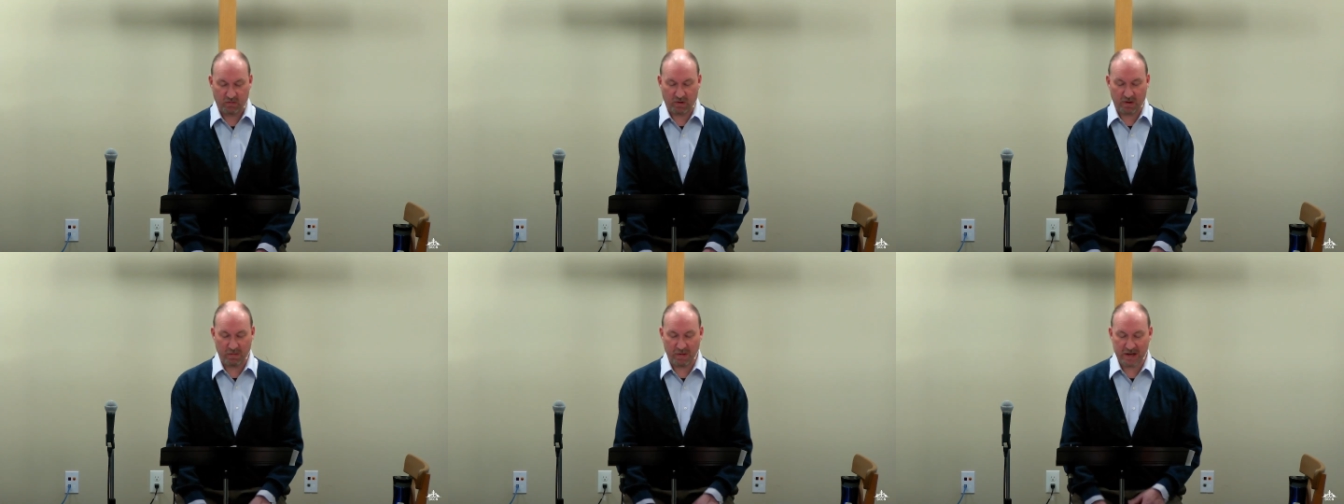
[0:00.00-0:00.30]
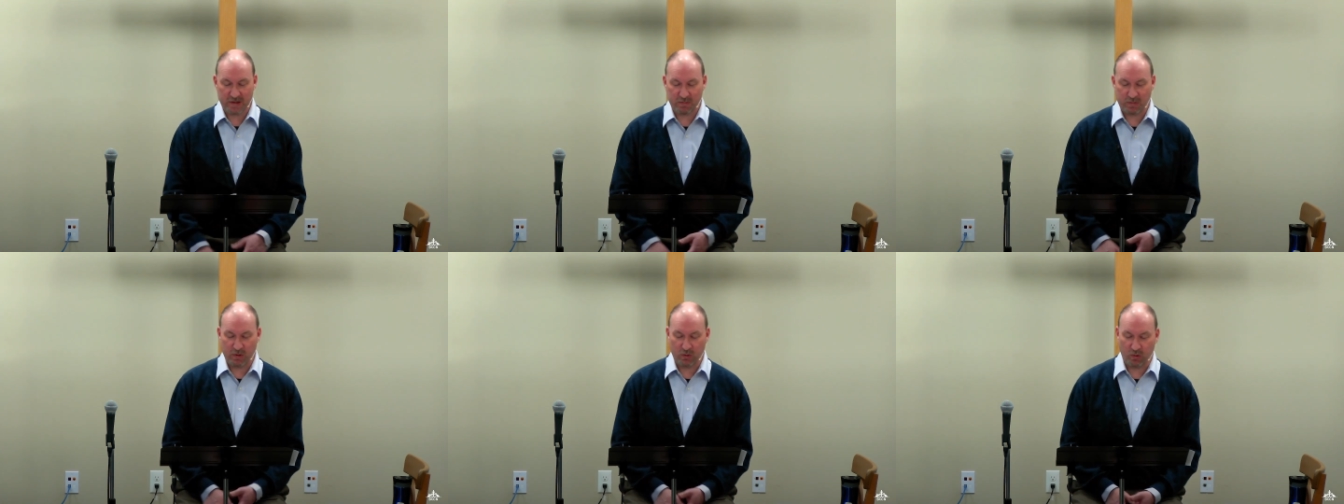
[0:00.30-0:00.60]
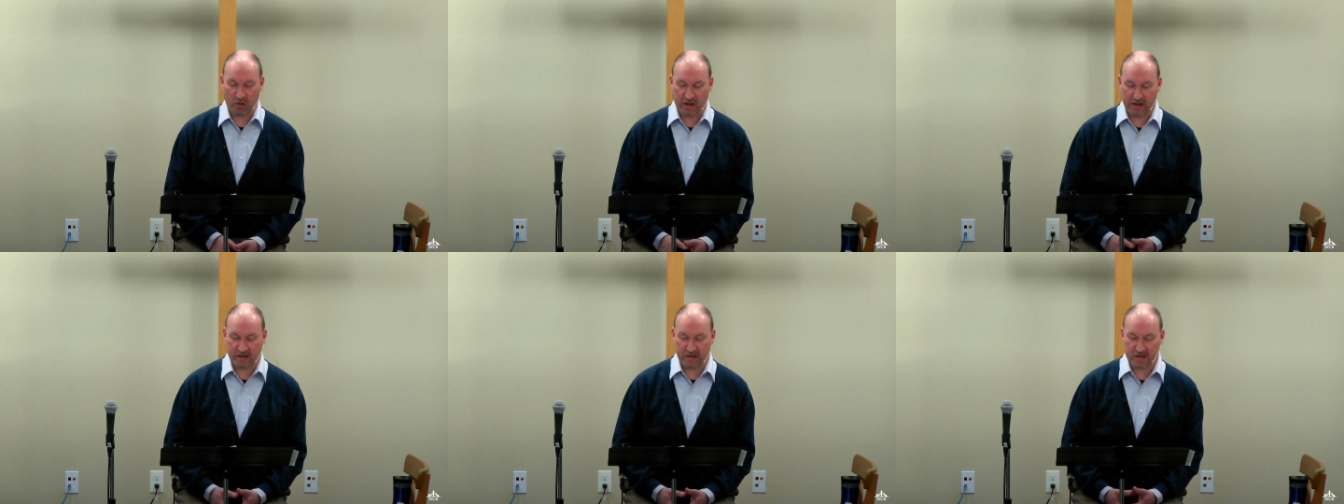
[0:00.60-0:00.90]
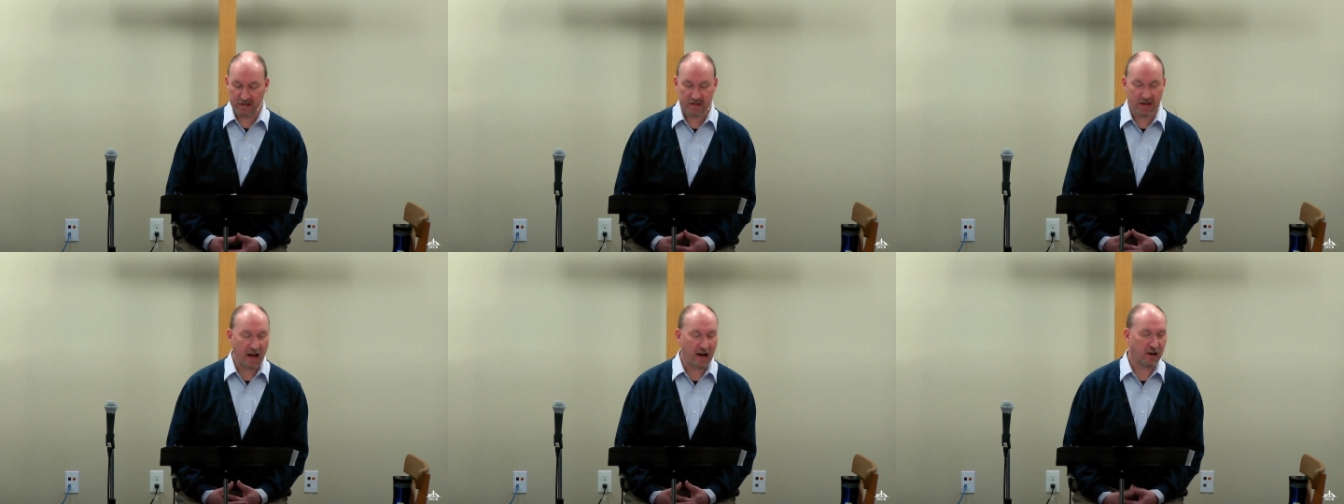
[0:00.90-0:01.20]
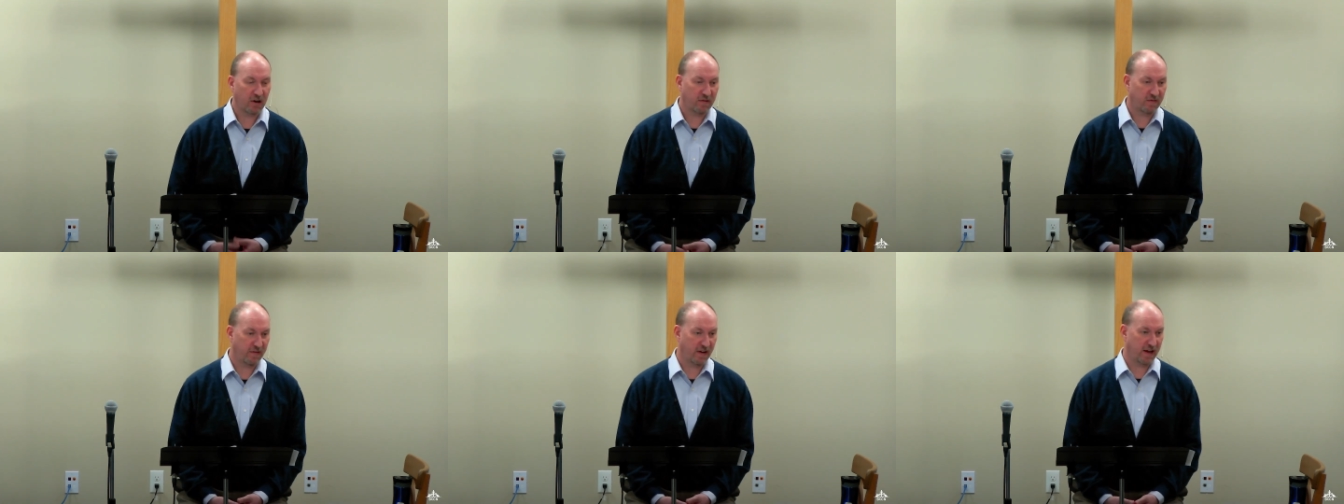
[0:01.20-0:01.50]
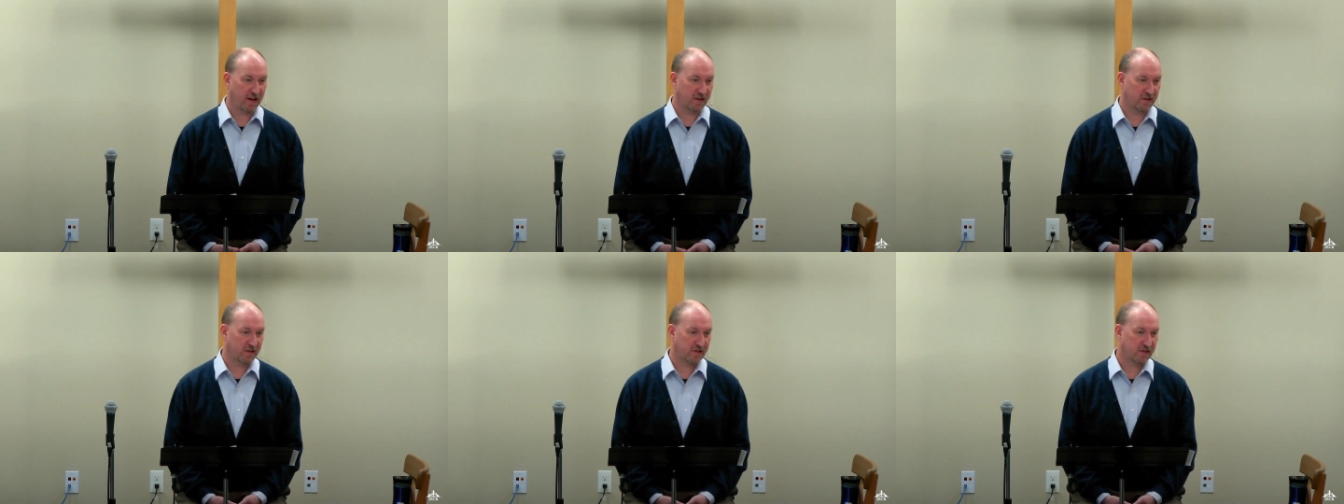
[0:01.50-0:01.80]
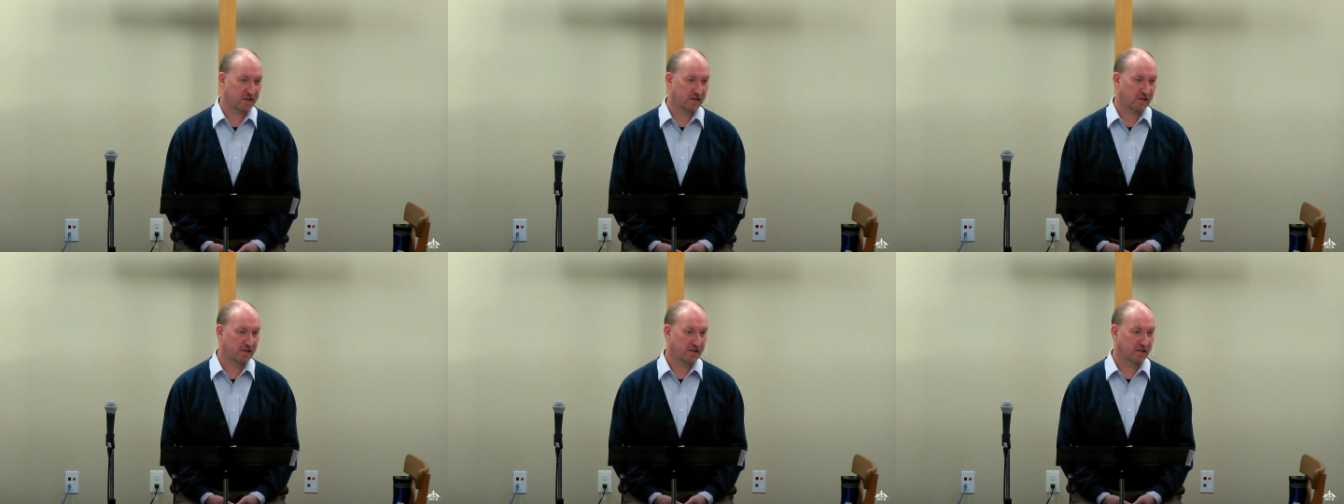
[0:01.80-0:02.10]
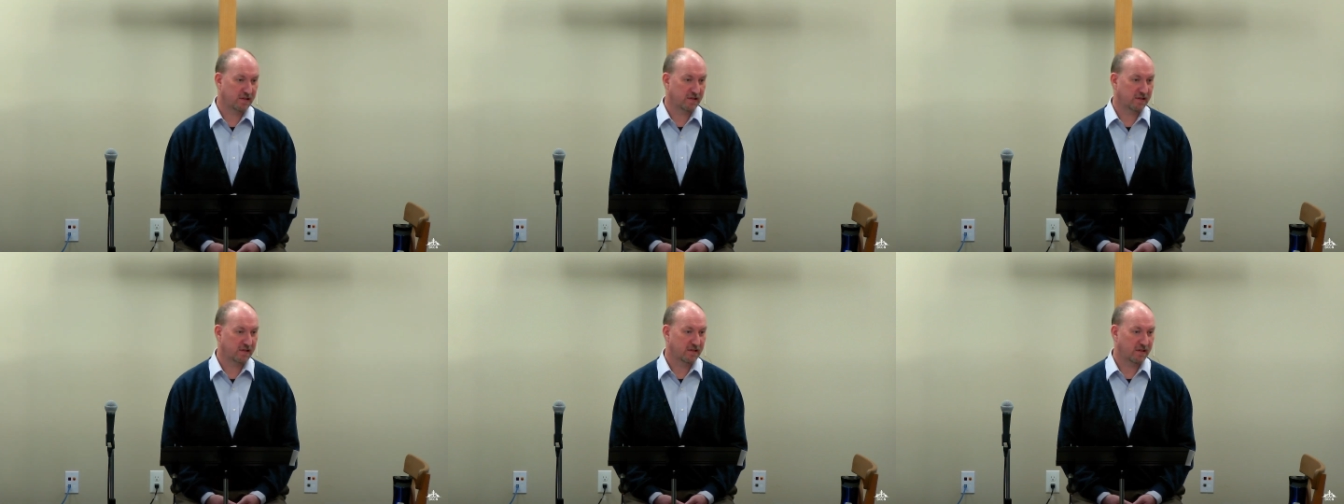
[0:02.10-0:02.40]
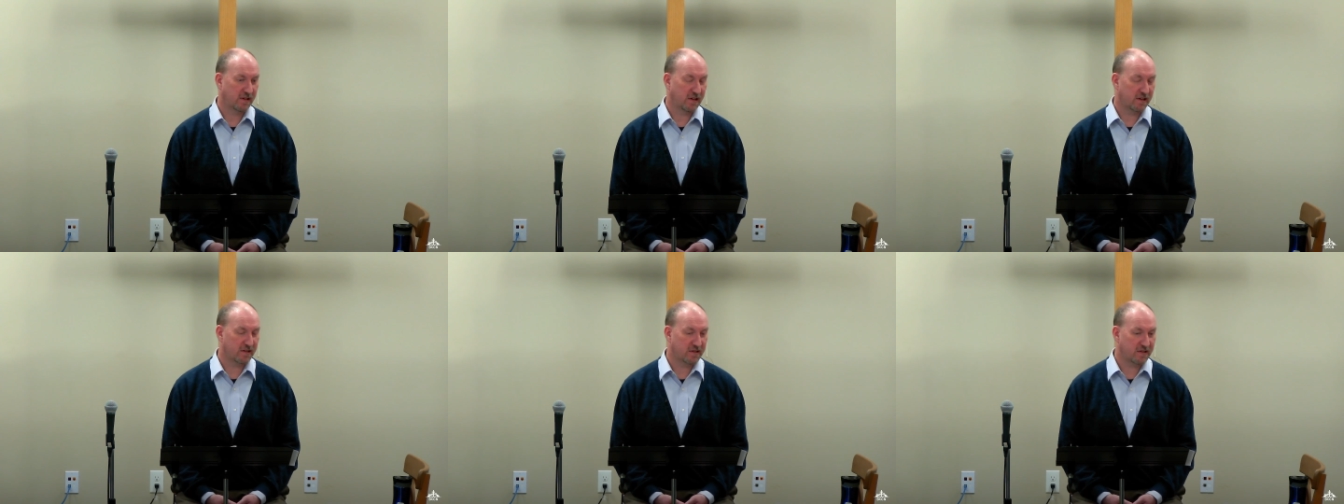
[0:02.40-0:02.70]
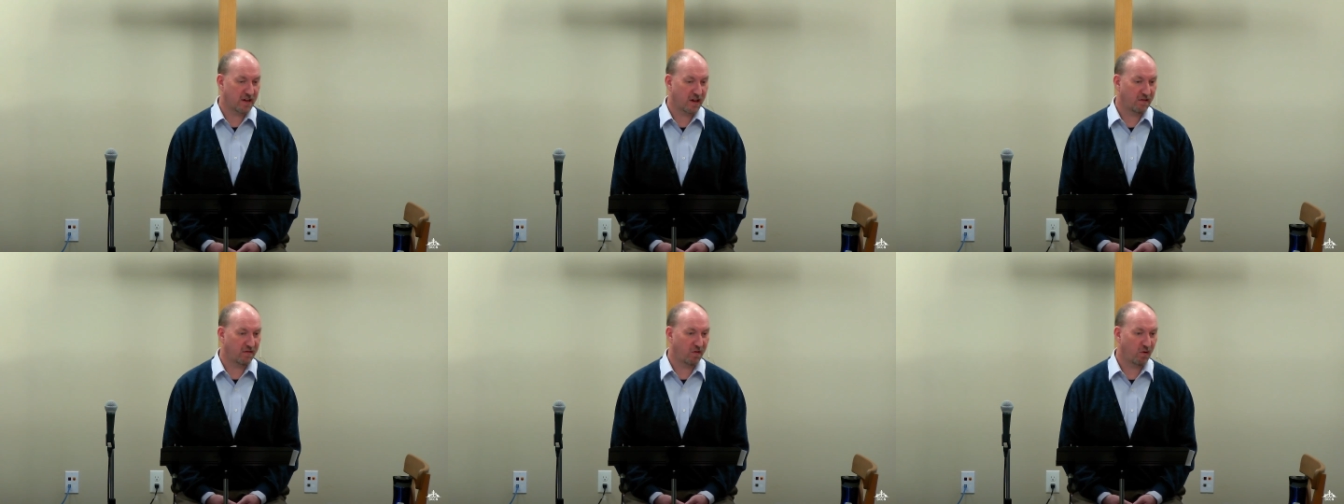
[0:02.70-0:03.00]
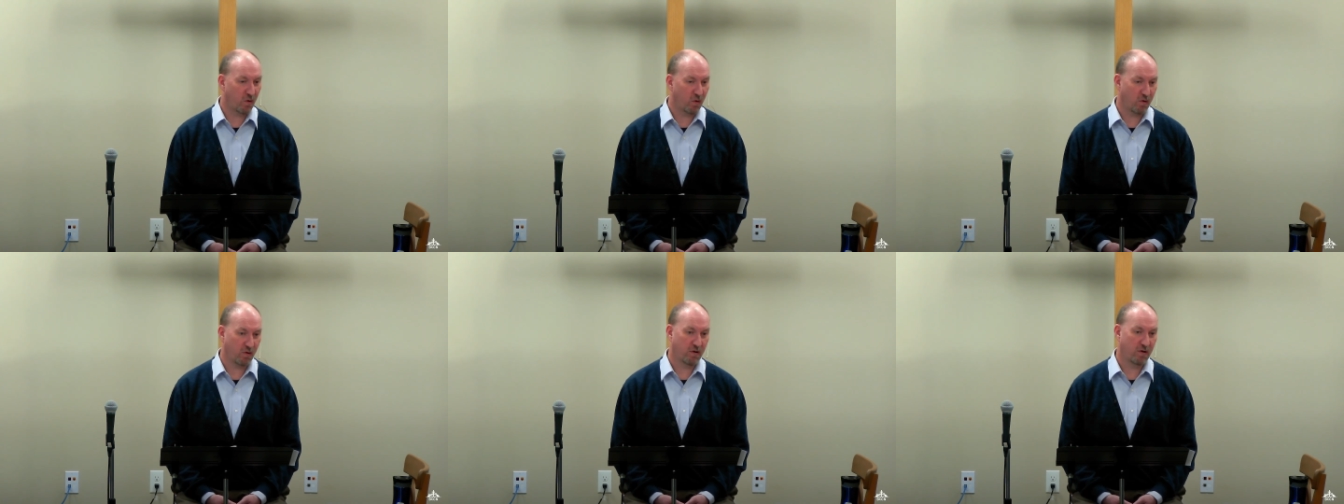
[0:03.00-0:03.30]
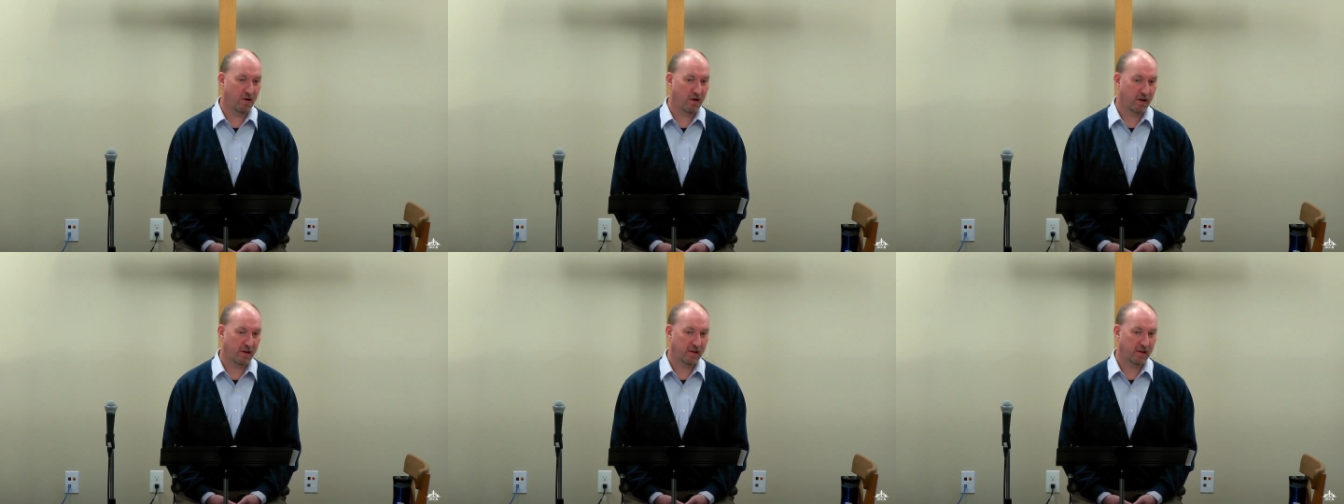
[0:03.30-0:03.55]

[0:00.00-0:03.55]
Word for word: must be willing to sacrifice instead of hoard.